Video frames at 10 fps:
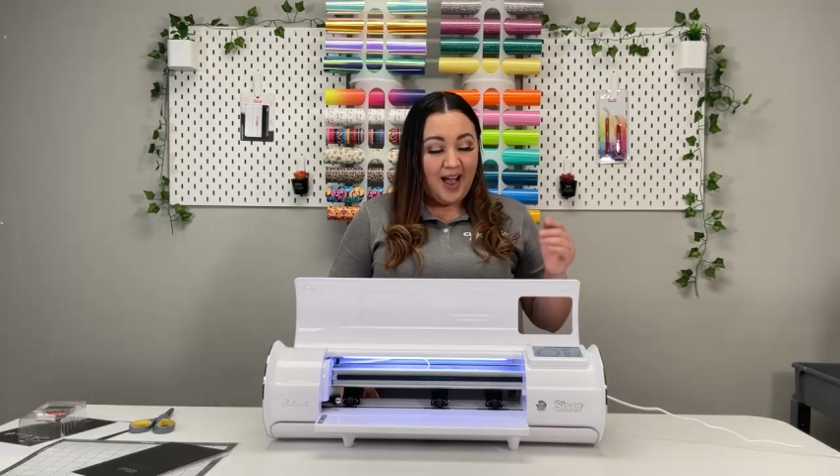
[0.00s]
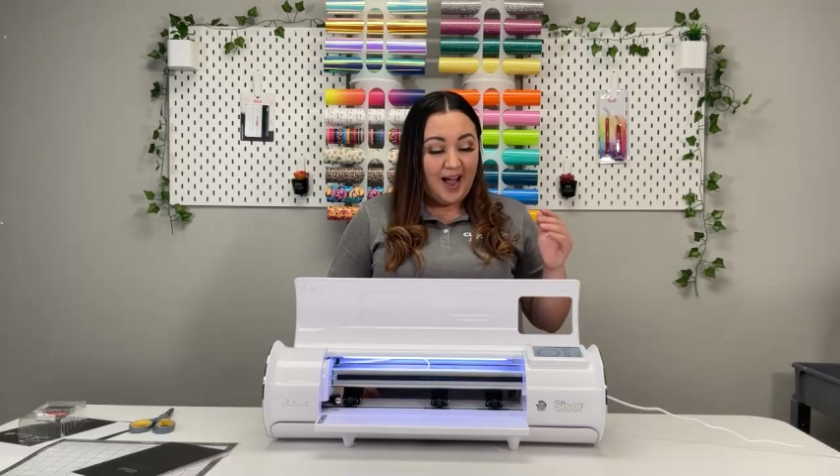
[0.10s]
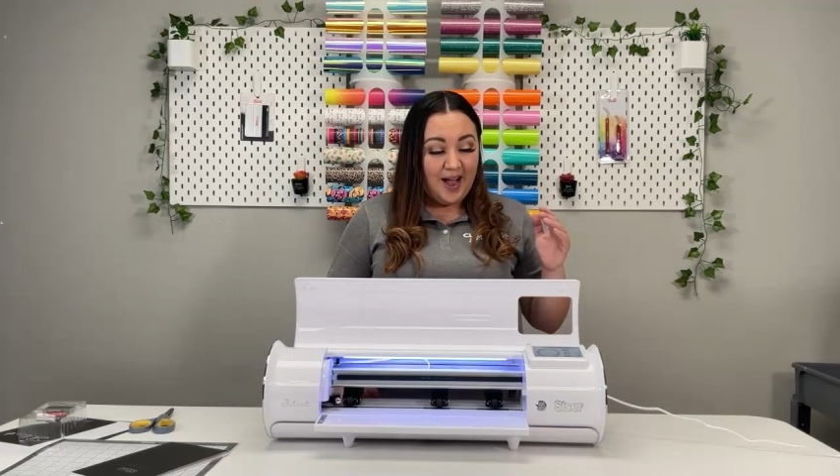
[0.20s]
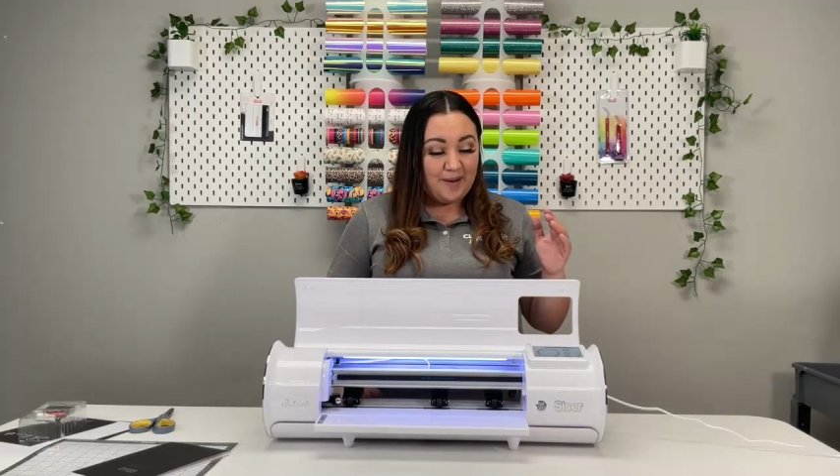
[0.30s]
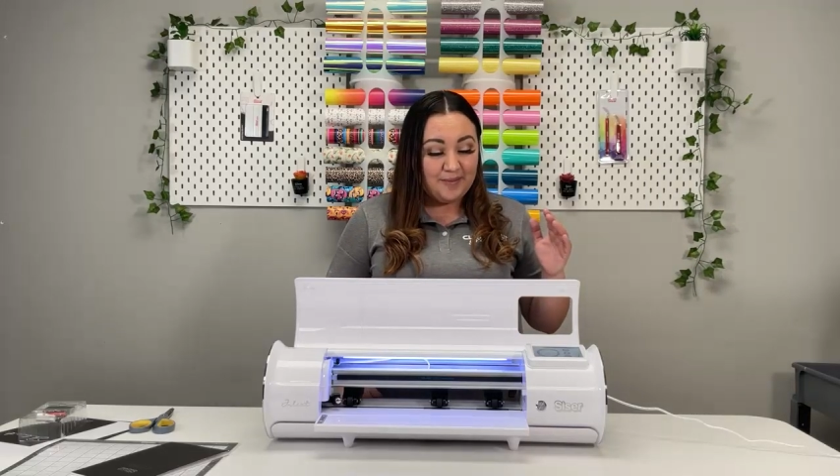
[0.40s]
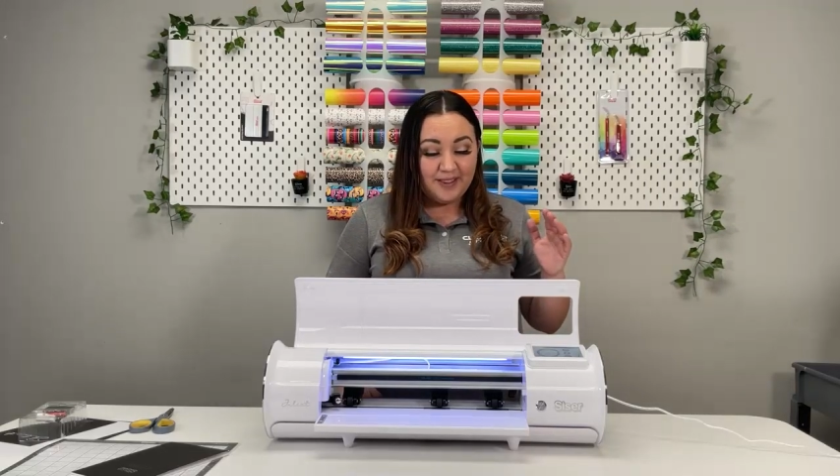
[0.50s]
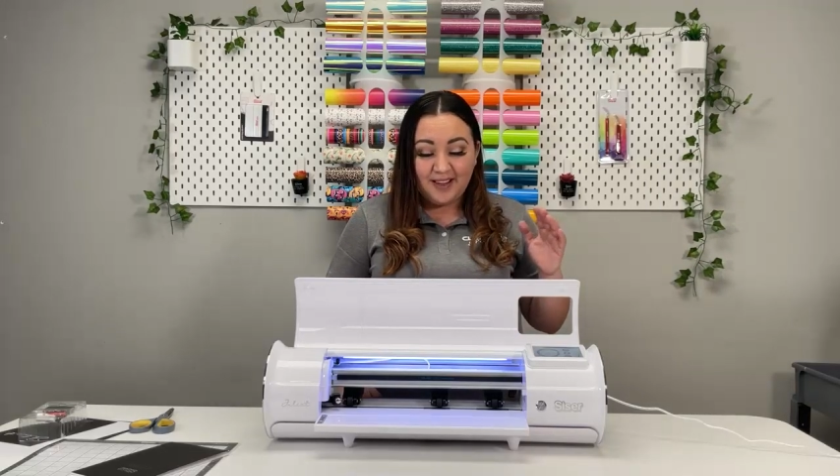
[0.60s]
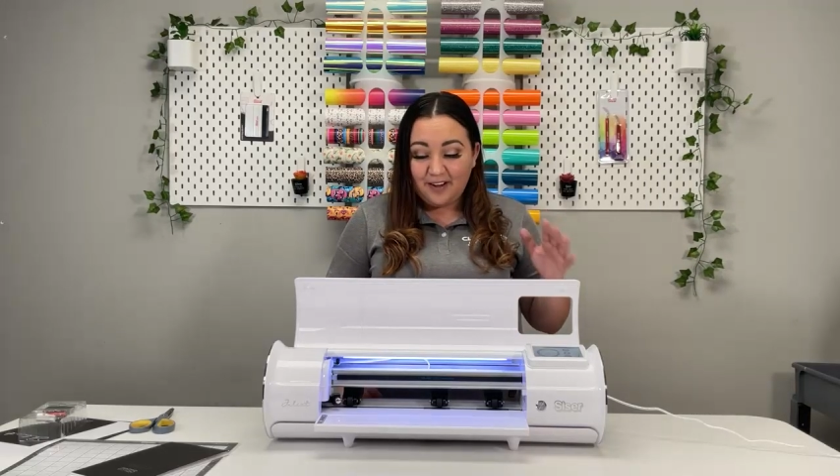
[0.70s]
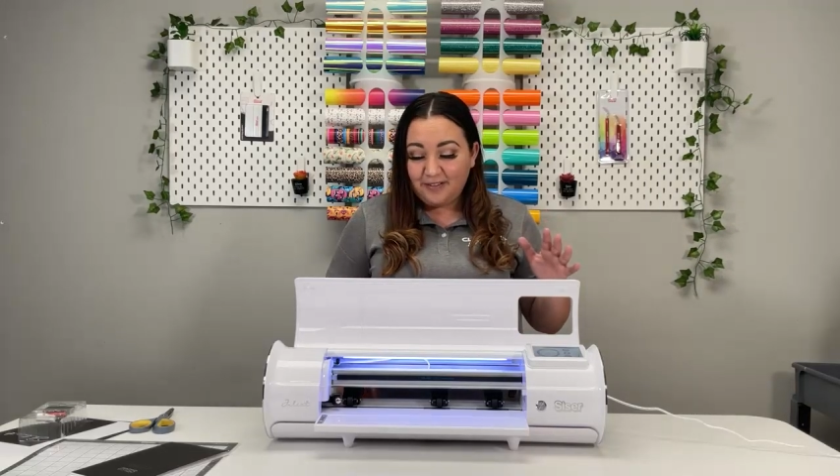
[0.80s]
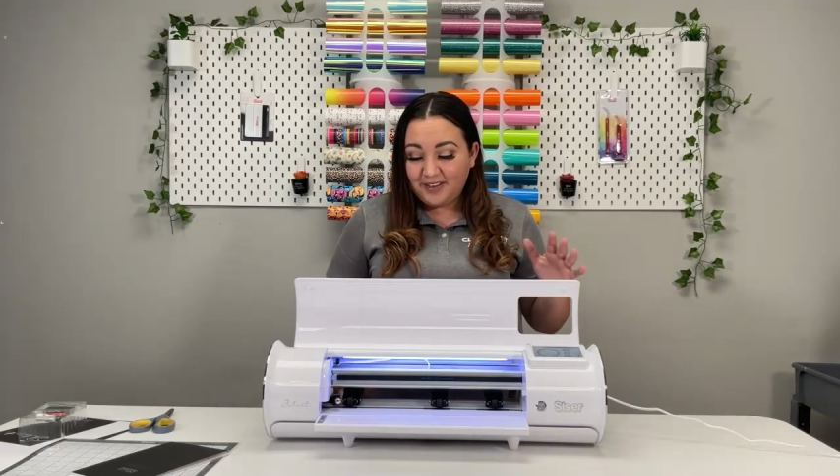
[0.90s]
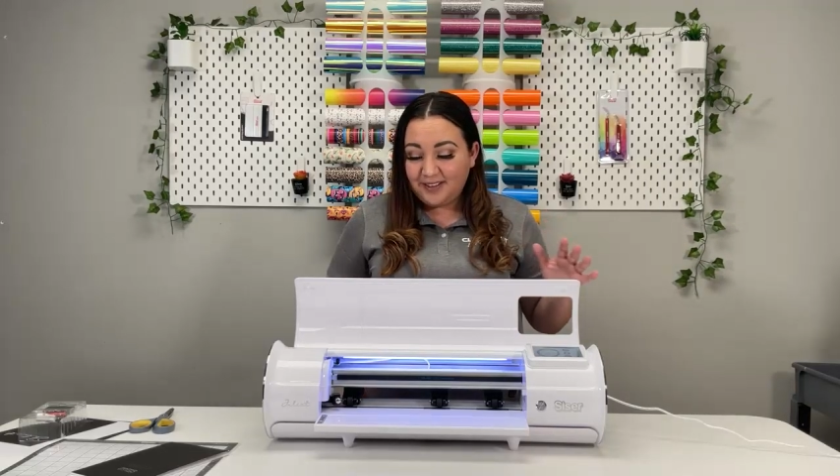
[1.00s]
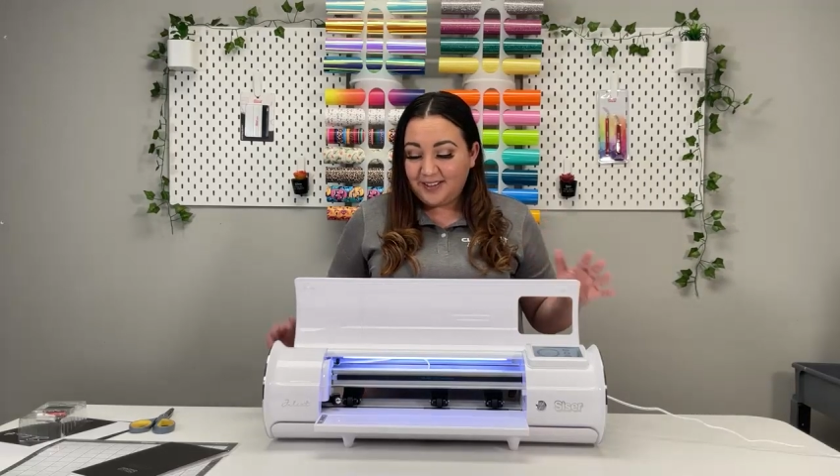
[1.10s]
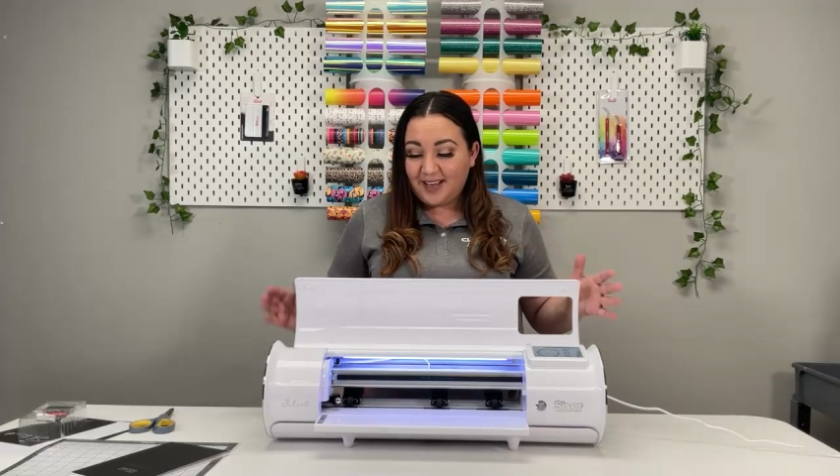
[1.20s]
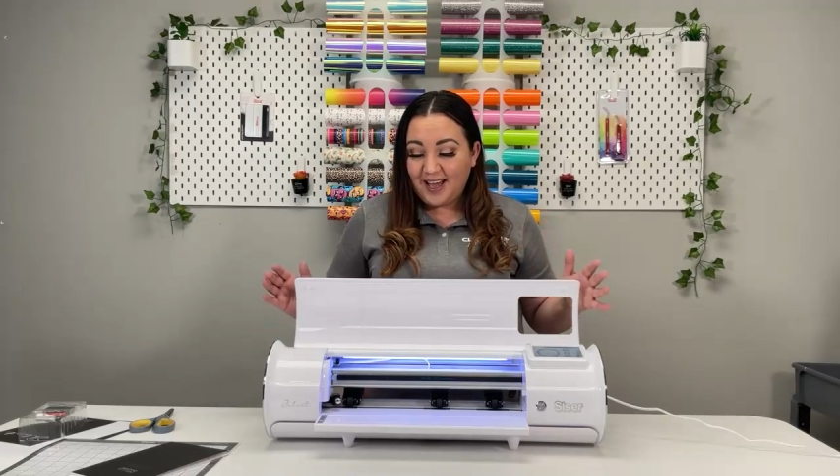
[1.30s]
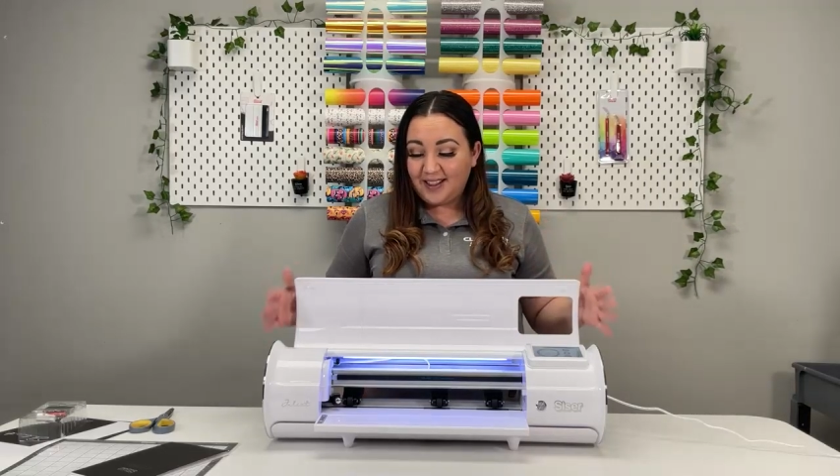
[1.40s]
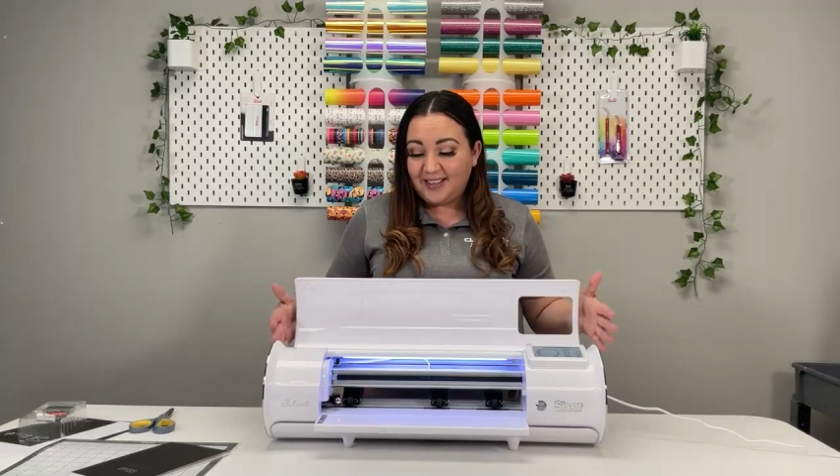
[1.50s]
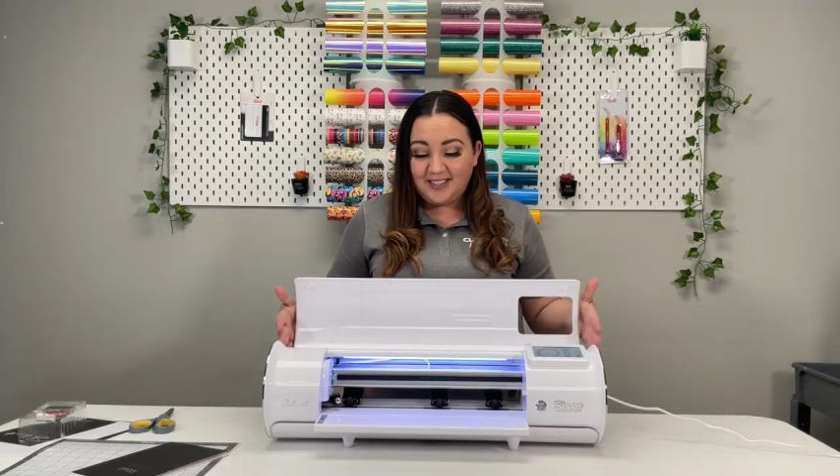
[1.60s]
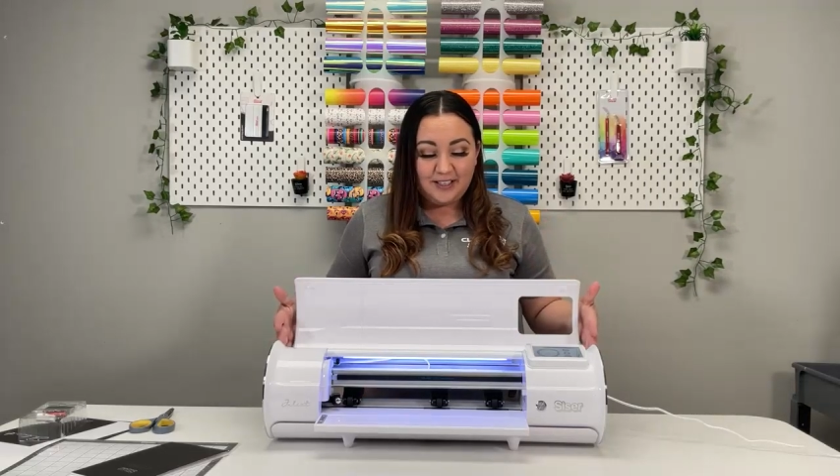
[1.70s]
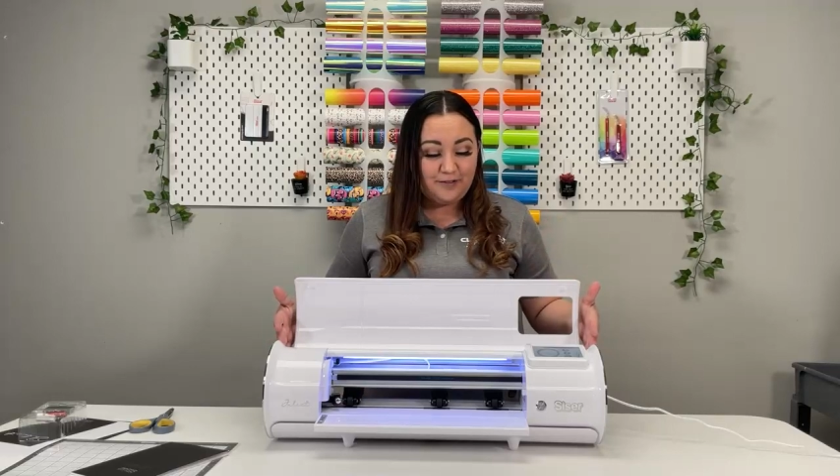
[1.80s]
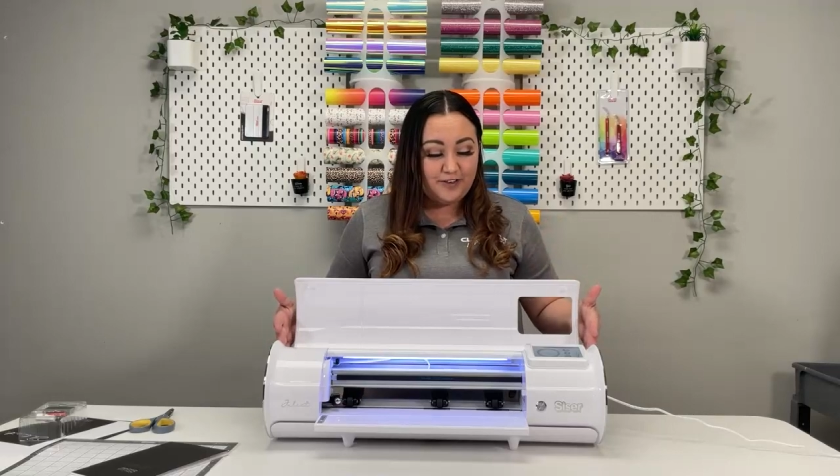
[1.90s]
Loving the
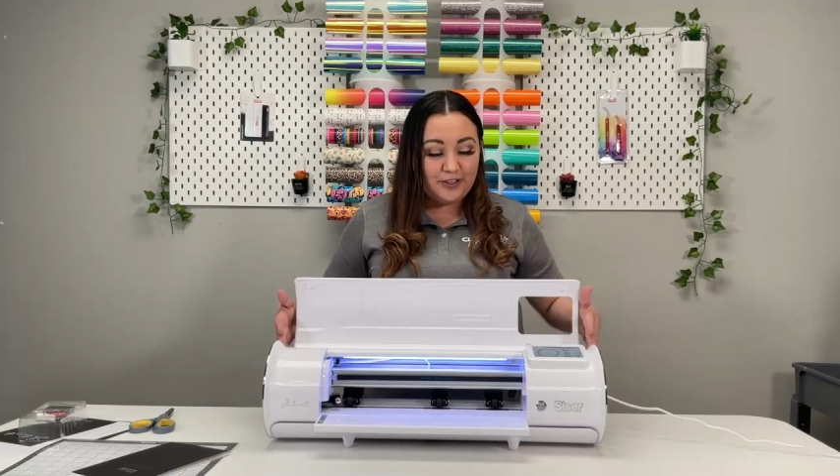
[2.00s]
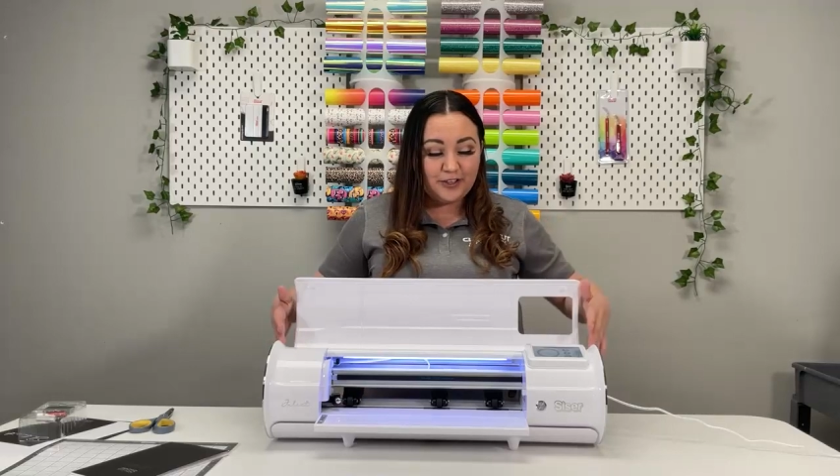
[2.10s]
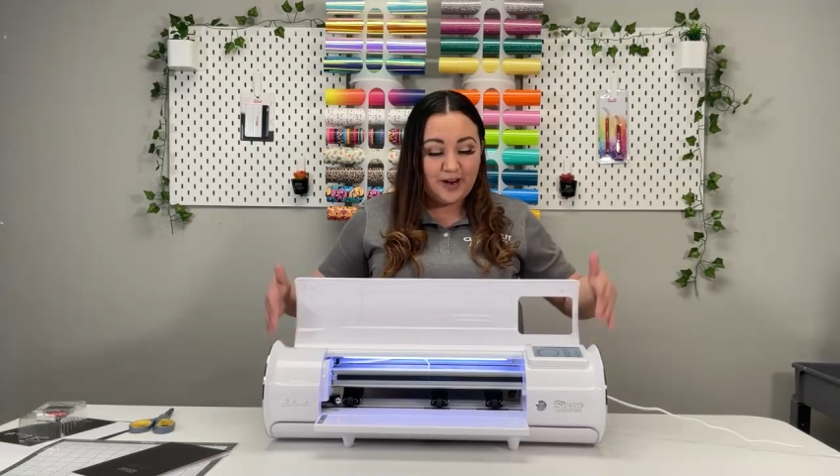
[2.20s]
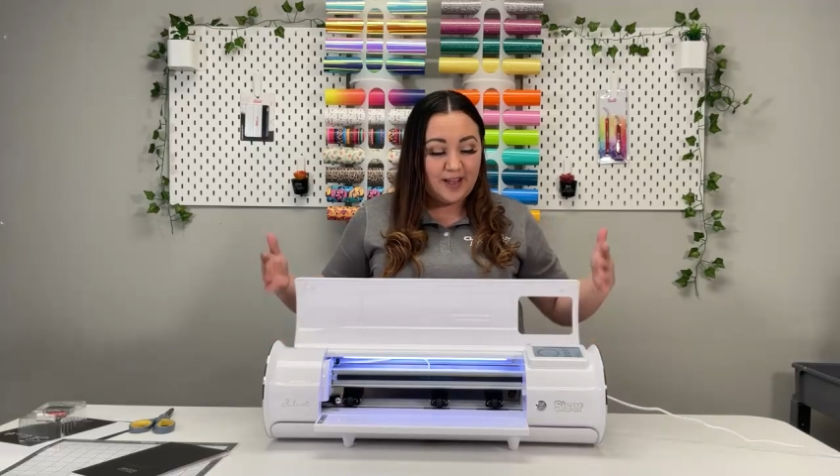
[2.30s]
LED feature.